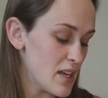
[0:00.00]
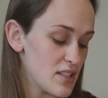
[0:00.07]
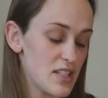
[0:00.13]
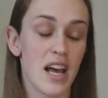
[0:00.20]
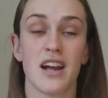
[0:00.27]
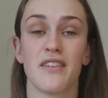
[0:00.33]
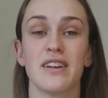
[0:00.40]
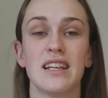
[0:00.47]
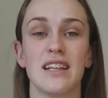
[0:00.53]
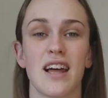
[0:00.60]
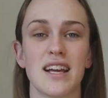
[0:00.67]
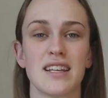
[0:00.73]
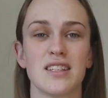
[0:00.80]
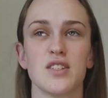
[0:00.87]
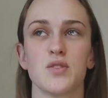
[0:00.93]
So yeah, I really
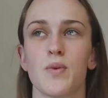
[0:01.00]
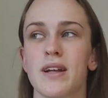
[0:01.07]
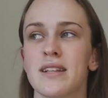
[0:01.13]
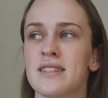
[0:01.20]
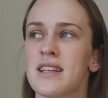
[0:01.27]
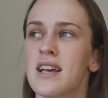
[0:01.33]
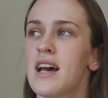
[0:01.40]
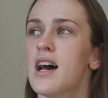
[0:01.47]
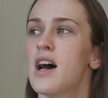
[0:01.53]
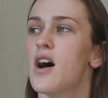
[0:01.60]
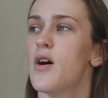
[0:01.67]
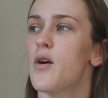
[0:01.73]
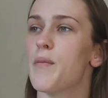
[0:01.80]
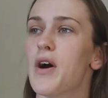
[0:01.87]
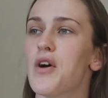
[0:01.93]
like these ones.
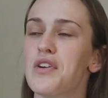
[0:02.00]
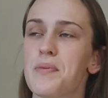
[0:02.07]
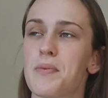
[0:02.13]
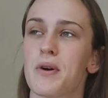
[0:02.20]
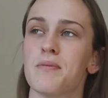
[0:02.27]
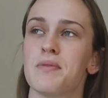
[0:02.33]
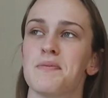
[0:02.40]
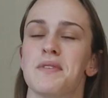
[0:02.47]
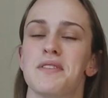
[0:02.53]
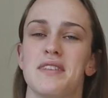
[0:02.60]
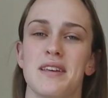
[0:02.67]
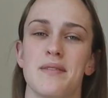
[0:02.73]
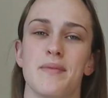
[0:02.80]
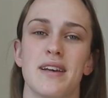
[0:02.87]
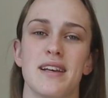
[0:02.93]
My only problem with
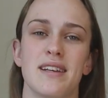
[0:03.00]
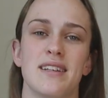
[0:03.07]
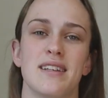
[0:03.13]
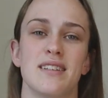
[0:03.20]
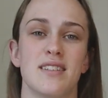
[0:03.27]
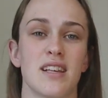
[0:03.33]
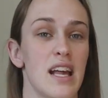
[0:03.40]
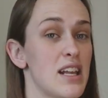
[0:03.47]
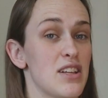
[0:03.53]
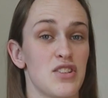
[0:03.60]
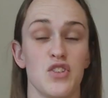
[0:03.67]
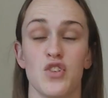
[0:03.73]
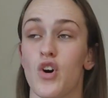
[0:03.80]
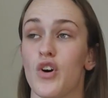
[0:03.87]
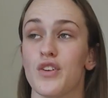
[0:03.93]
them is
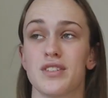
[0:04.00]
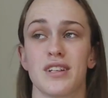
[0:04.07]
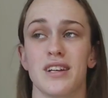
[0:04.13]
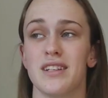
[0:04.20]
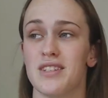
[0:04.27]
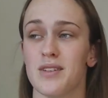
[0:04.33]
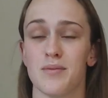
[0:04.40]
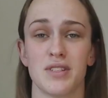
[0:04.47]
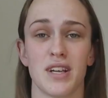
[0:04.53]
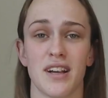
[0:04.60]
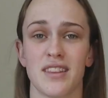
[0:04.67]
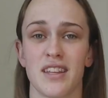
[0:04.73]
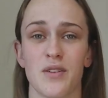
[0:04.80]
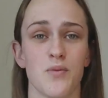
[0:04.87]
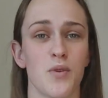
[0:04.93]
it's not a
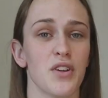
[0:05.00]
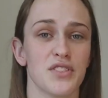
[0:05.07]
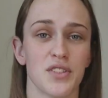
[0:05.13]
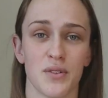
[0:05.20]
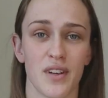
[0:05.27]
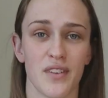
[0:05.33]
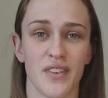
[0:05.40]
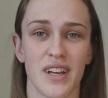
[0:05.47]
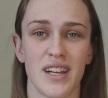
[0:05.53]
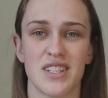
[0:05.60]
Gymshark thing whatsoever.